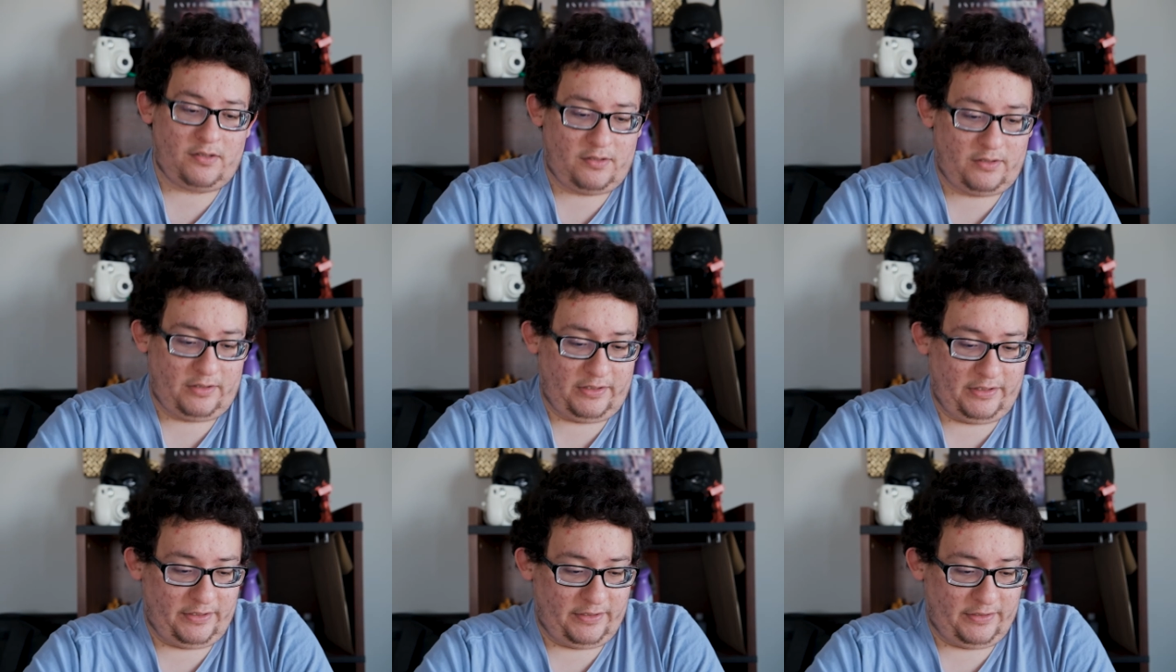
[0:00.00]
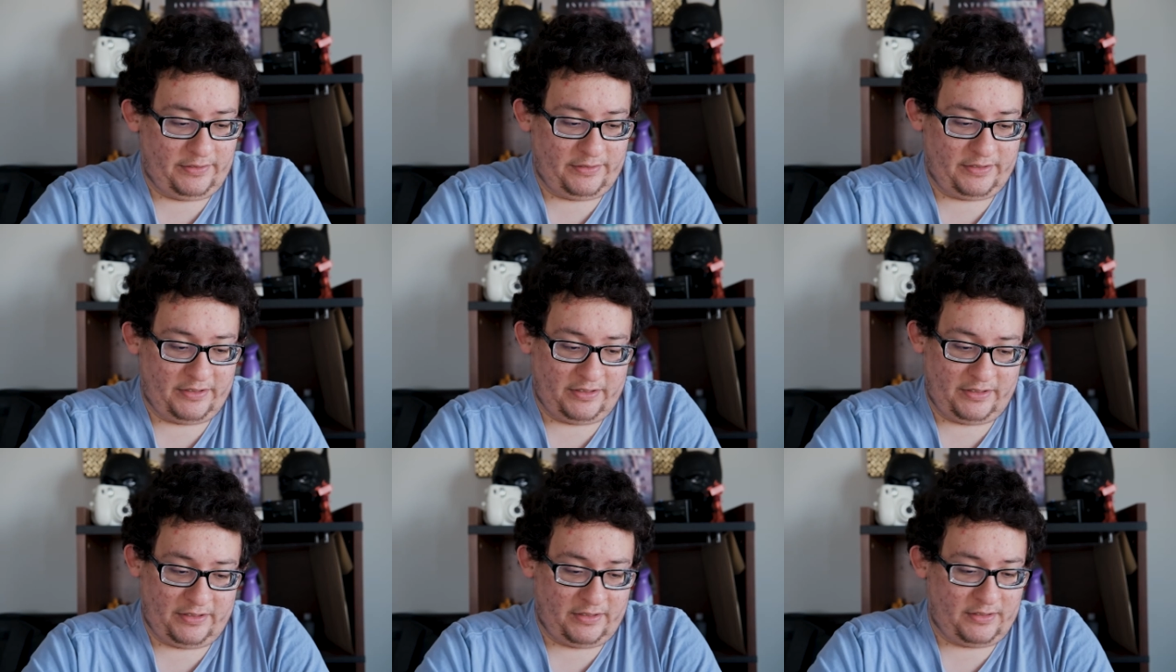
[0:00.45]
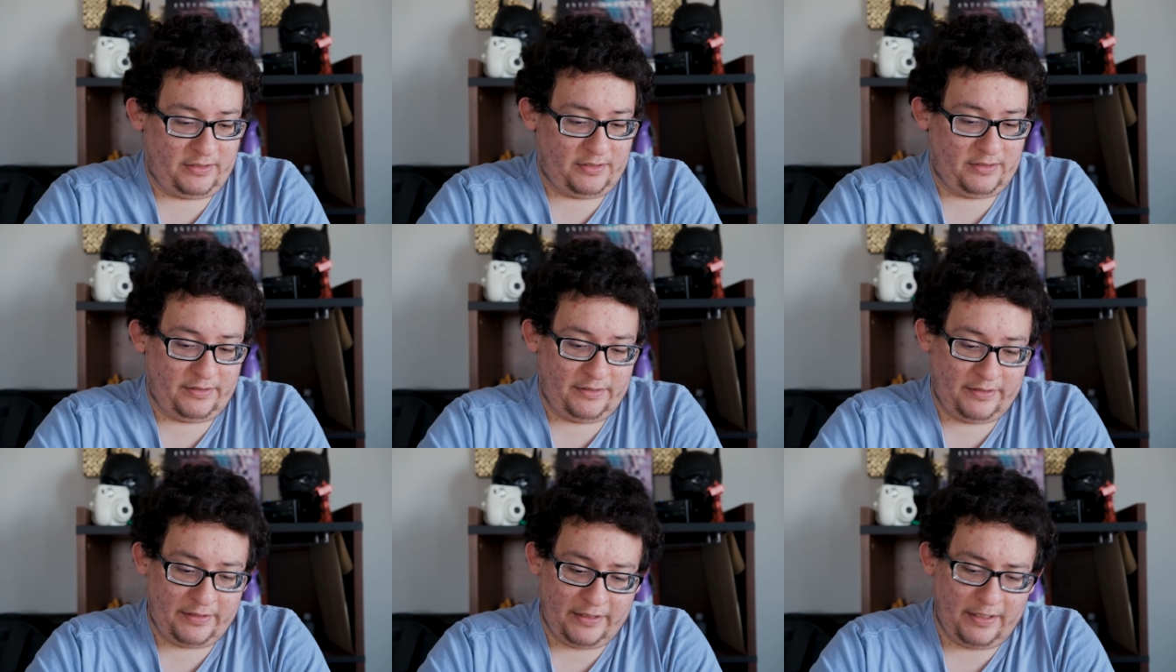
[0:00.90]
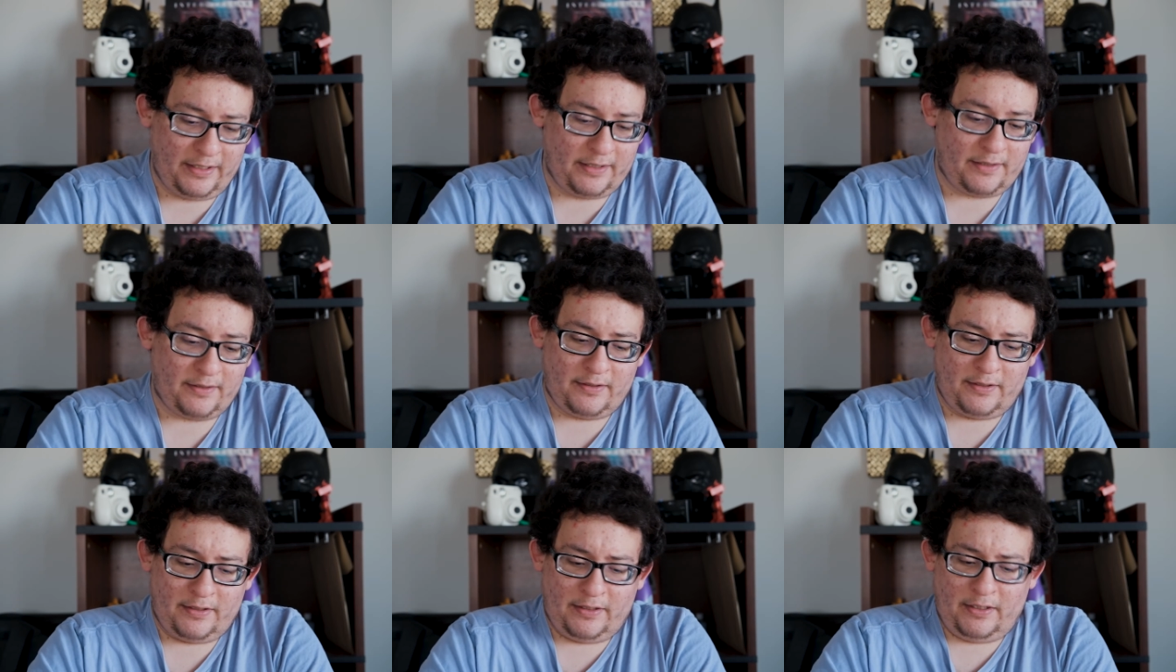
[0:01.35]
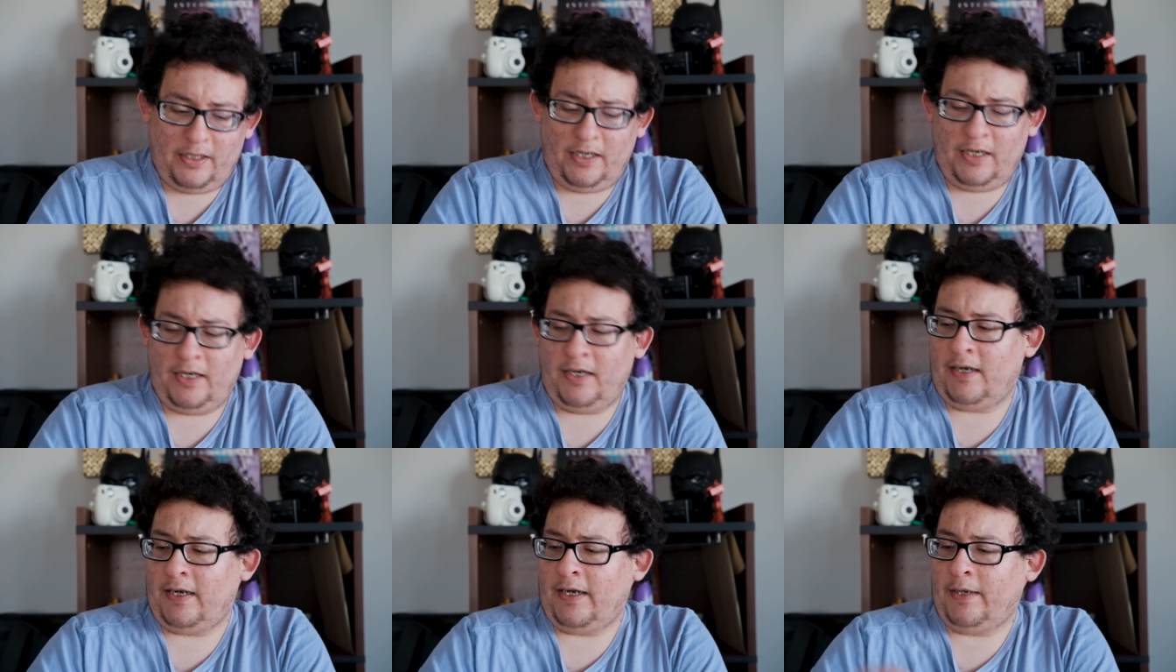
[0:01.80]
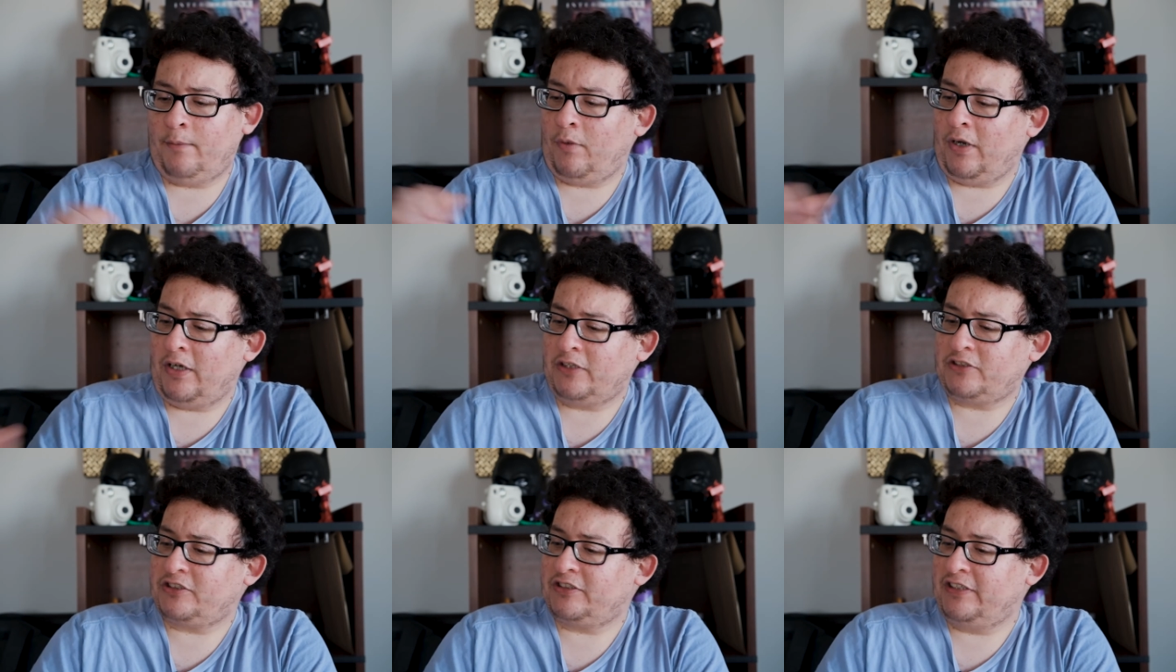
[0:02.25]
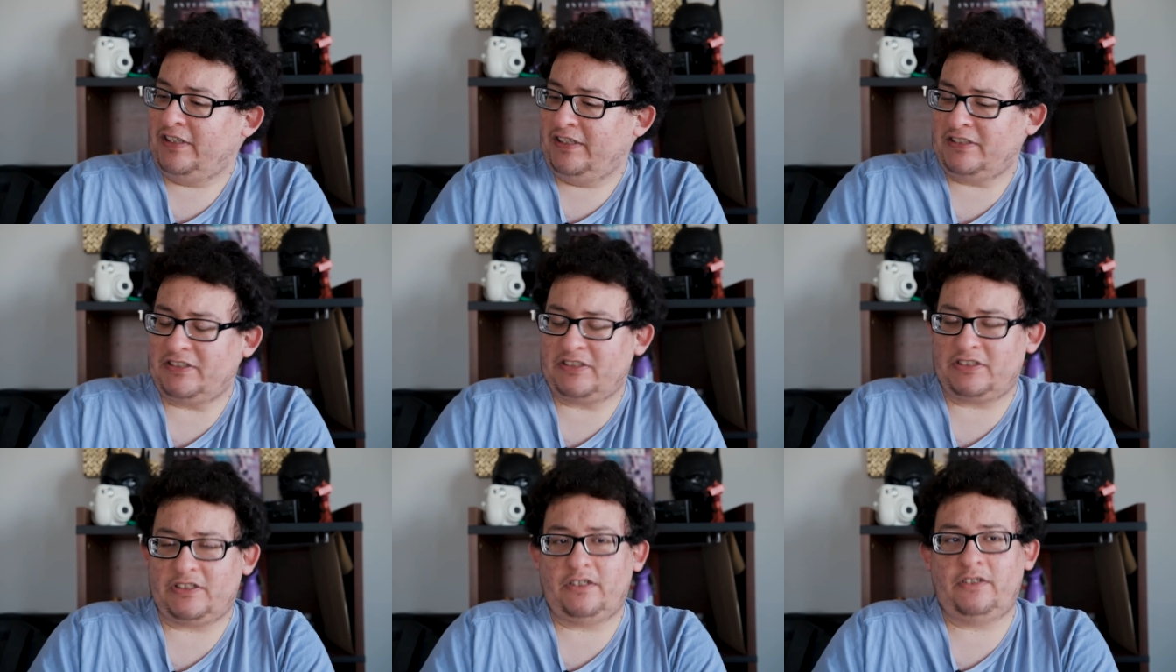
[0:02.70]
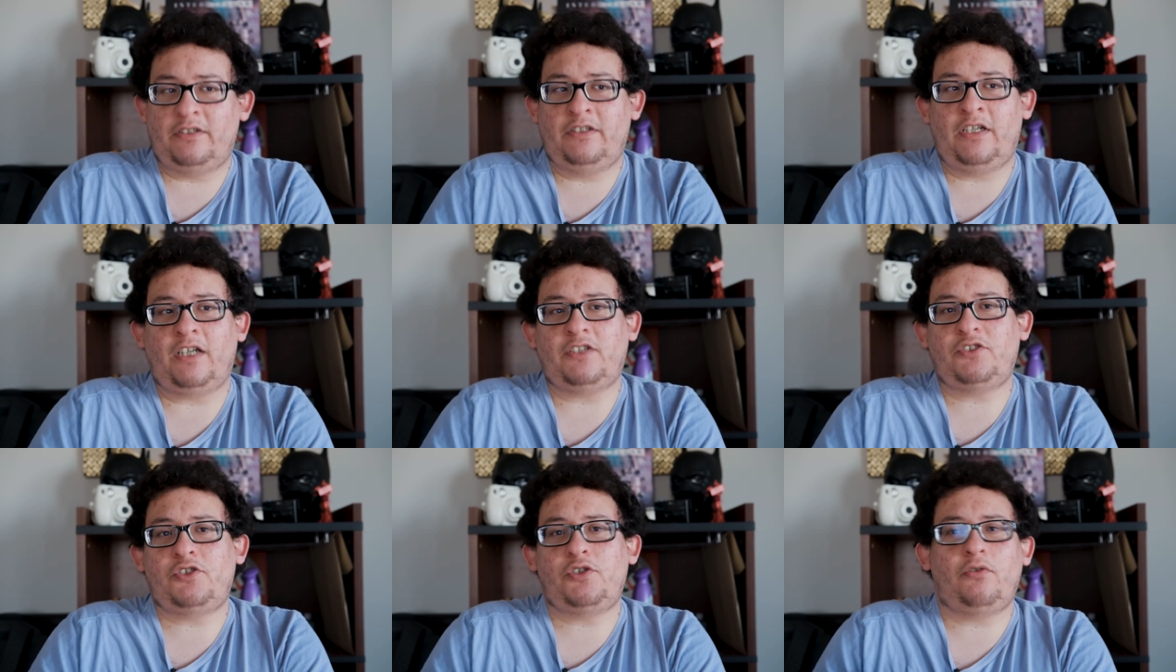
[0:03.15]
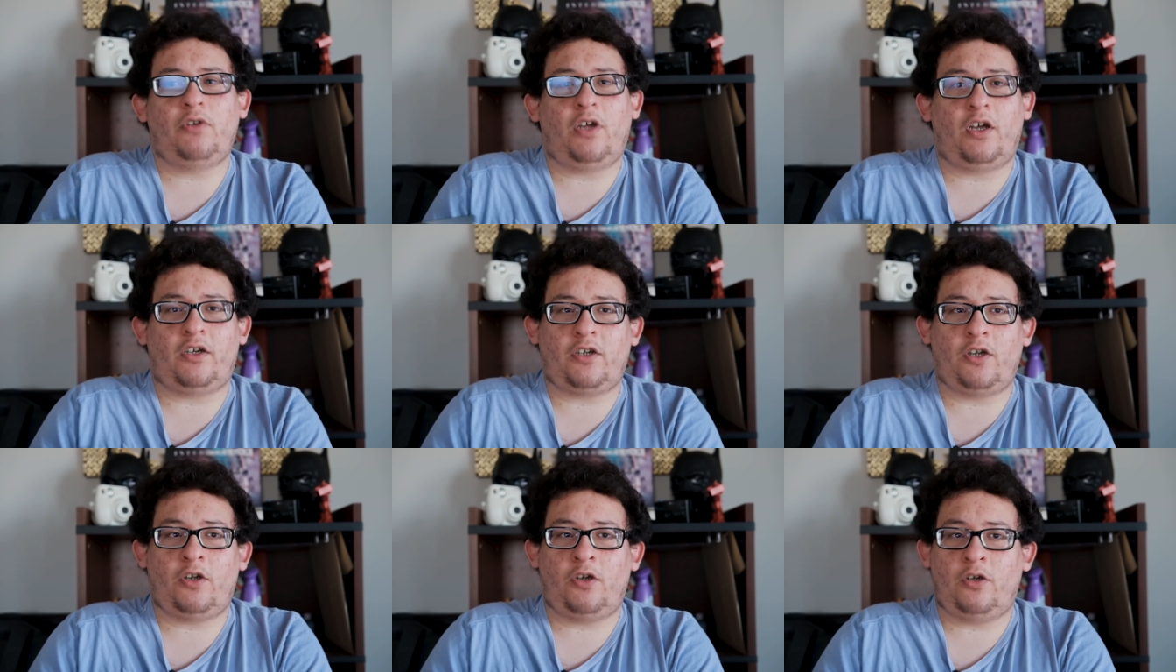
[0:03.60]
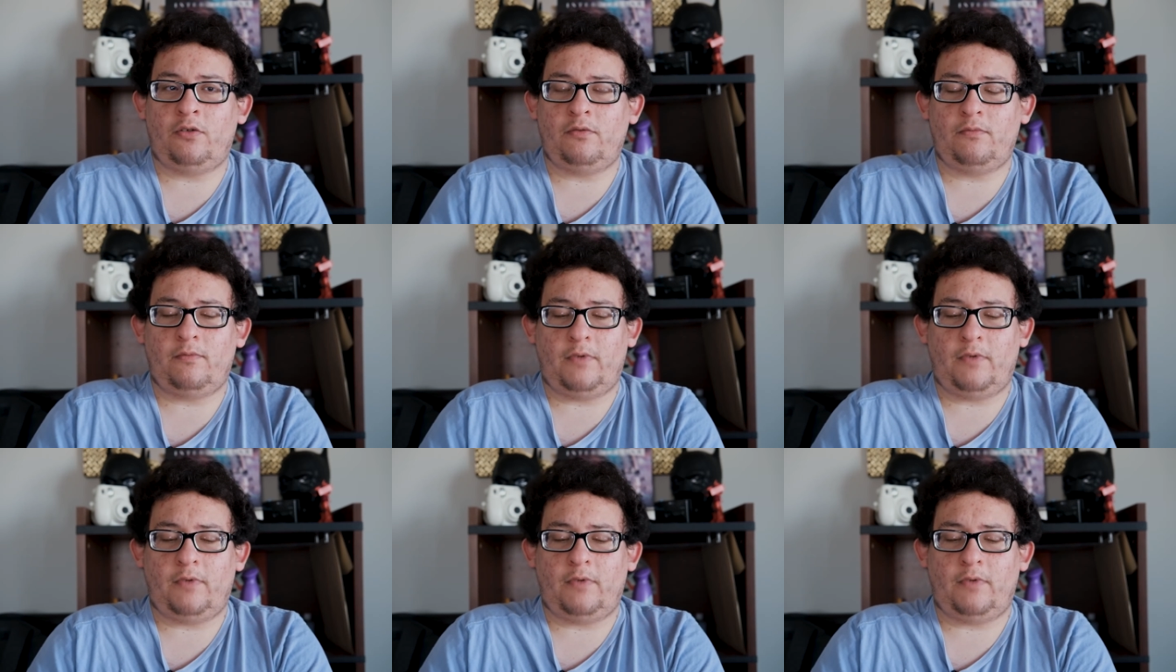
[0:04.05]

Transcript: And I watched this not too long ago.